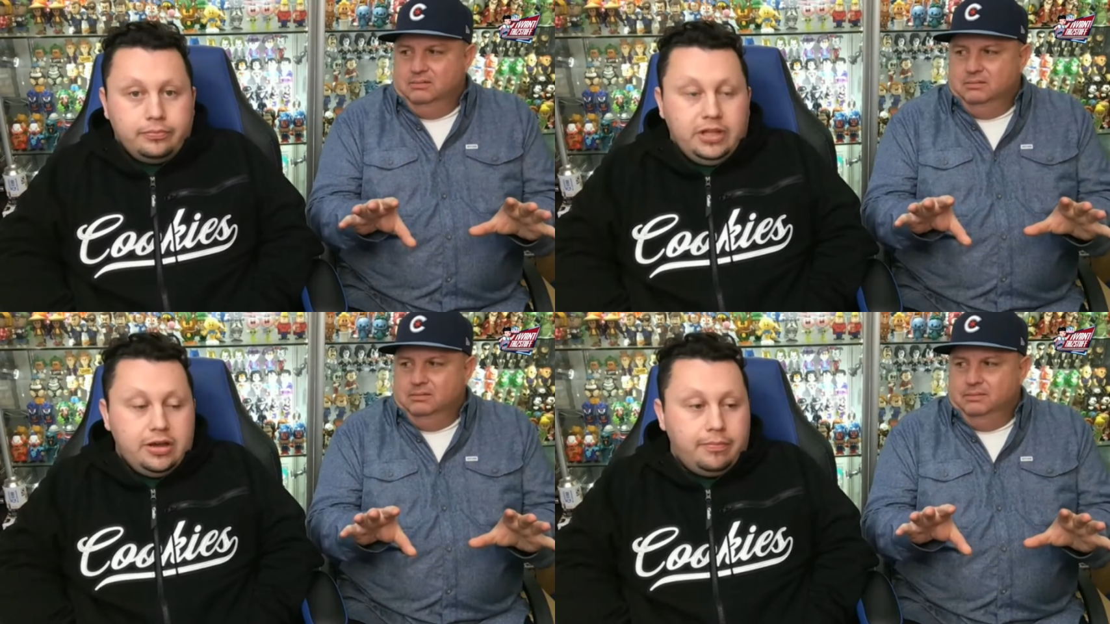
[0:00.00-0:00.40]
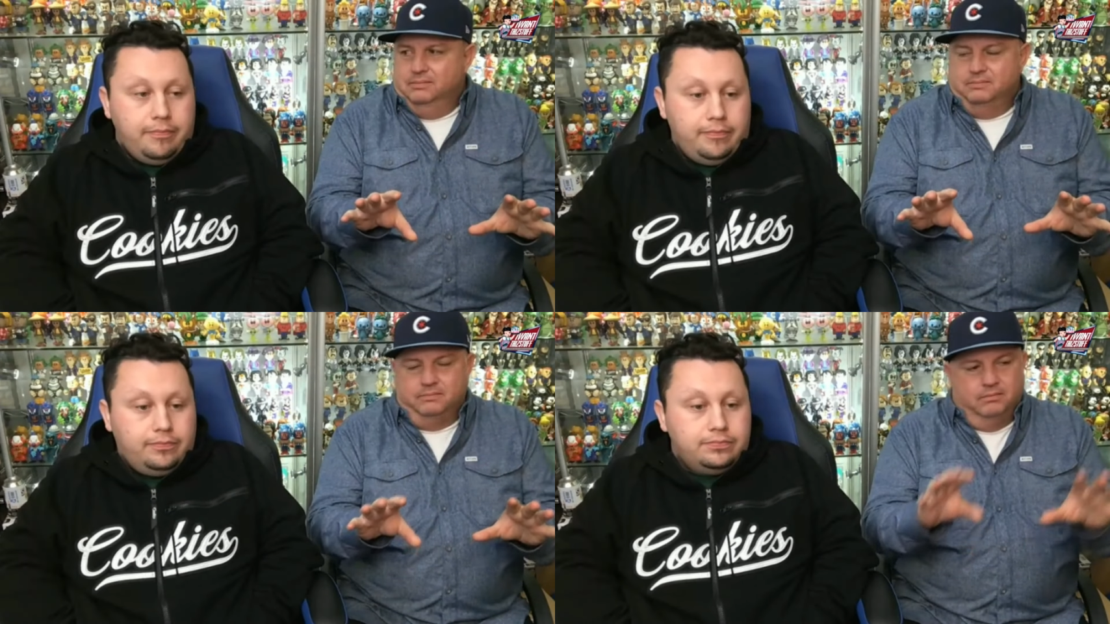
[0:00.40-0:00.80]
Speaker 1: Yep.
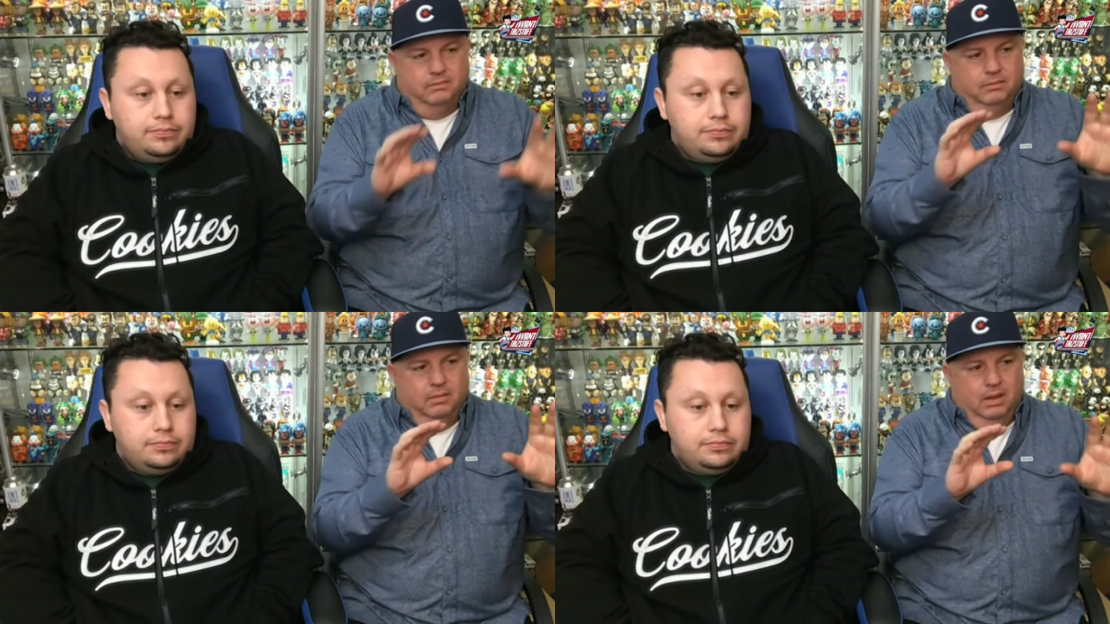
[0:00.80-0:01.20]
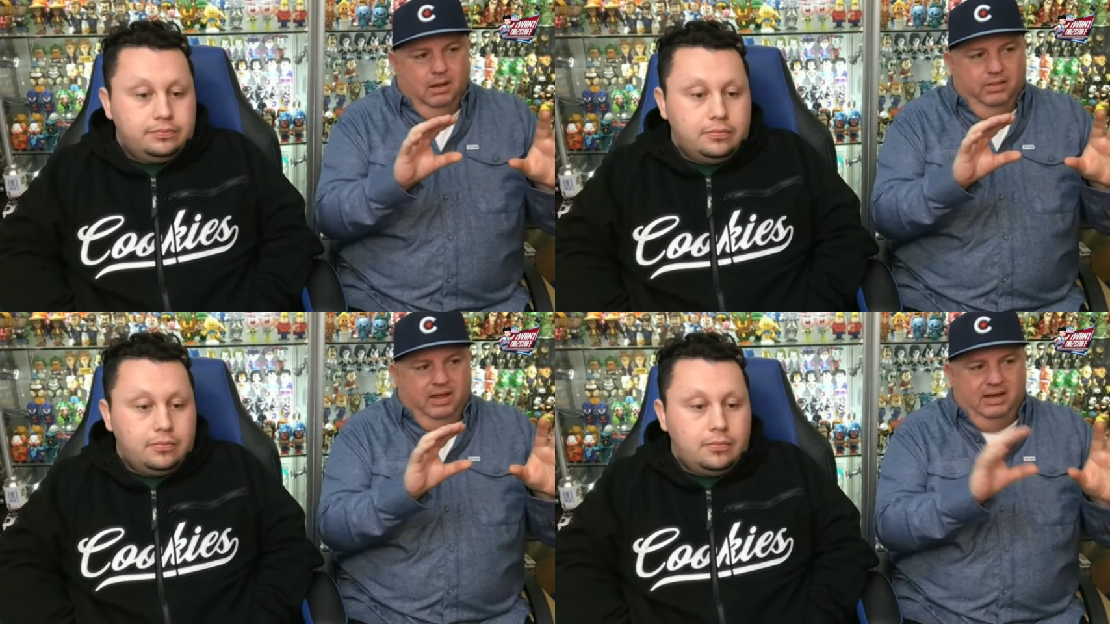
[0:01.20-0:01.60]

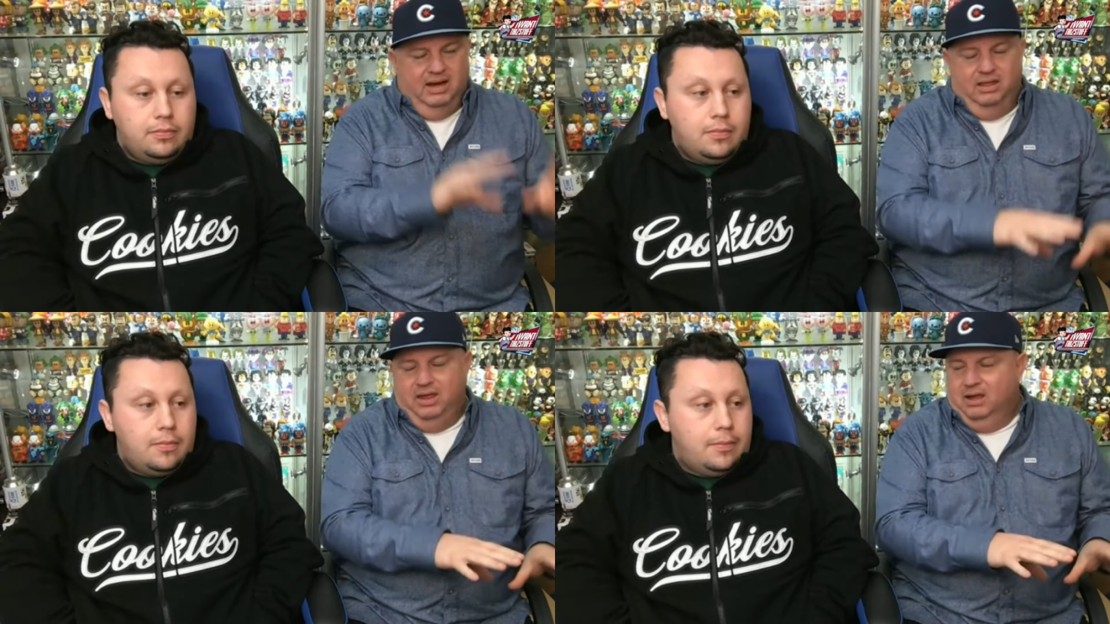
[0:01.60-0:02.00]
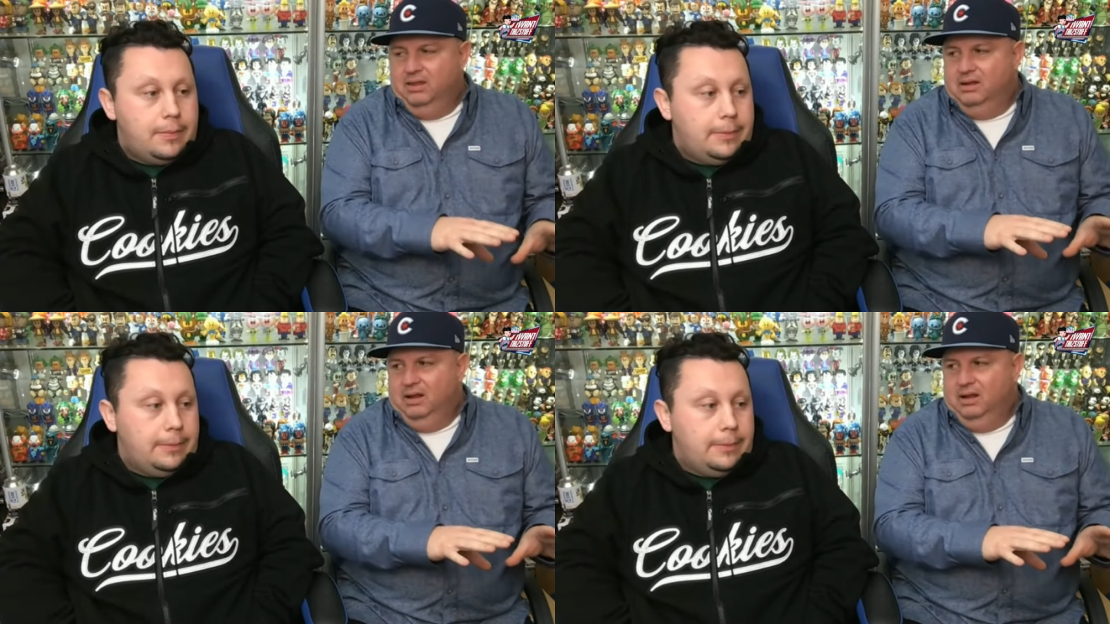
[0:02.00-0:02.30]
They didn't think of the